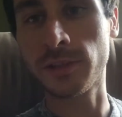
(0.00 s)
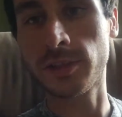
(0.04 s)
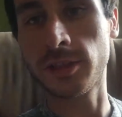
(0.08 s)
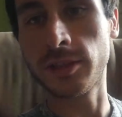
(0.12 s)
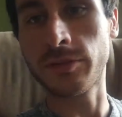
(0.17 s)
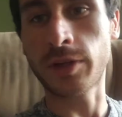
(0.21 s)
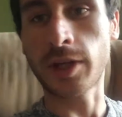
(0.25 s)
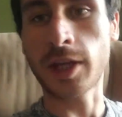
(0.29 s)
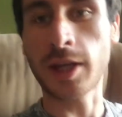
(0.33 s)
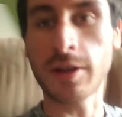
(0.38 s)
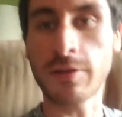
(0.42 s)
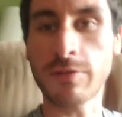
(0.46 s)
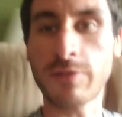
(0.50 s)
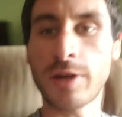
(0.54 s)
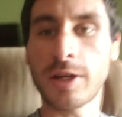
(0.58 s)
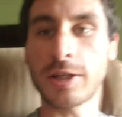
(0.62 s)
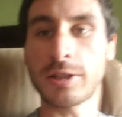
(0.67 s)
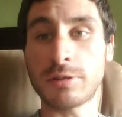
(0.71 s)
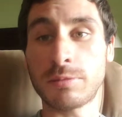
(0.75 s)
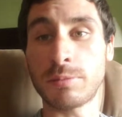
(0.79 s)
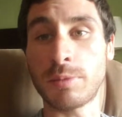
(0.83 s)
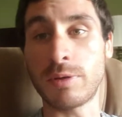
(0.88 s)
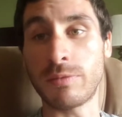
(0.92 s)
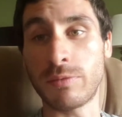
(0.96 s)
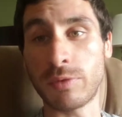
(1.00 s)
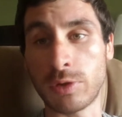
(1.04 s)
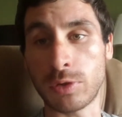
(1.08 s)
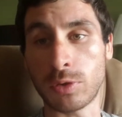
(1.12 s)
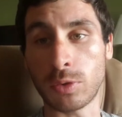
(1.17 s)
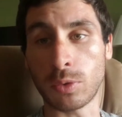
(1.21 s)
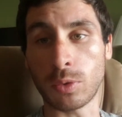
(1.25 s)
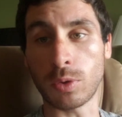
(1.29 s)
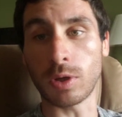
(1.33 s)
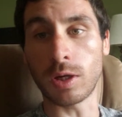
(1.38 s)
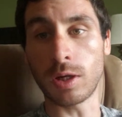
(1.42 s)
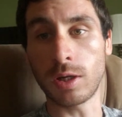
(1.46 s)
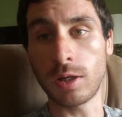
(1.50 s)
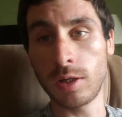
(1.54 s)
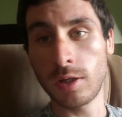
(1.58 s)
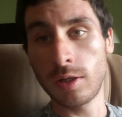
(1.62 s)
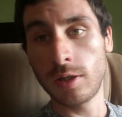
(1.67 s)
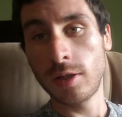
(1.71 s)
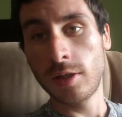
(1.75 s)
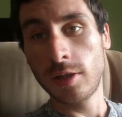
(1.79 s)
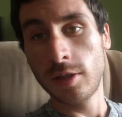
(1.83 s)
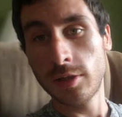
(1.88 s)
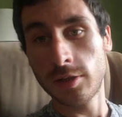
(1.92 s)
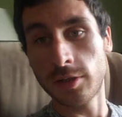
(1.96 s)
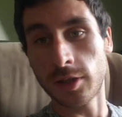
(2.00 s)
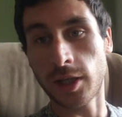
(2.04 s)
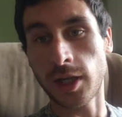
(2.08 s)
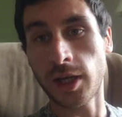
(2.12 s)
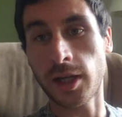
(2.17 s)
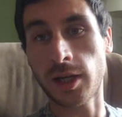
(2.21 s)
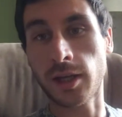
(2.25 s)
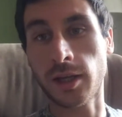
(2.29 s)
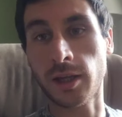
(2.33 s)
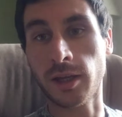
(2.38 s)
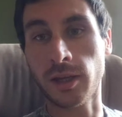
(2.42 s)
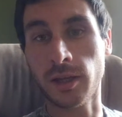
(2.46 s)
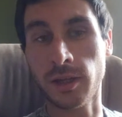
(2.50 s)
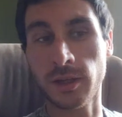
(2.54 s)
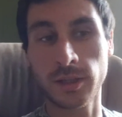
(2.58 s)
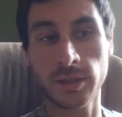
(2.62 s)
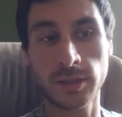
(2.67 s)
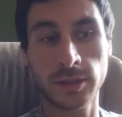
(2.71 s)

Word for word: see if I can't find some inventory to kind of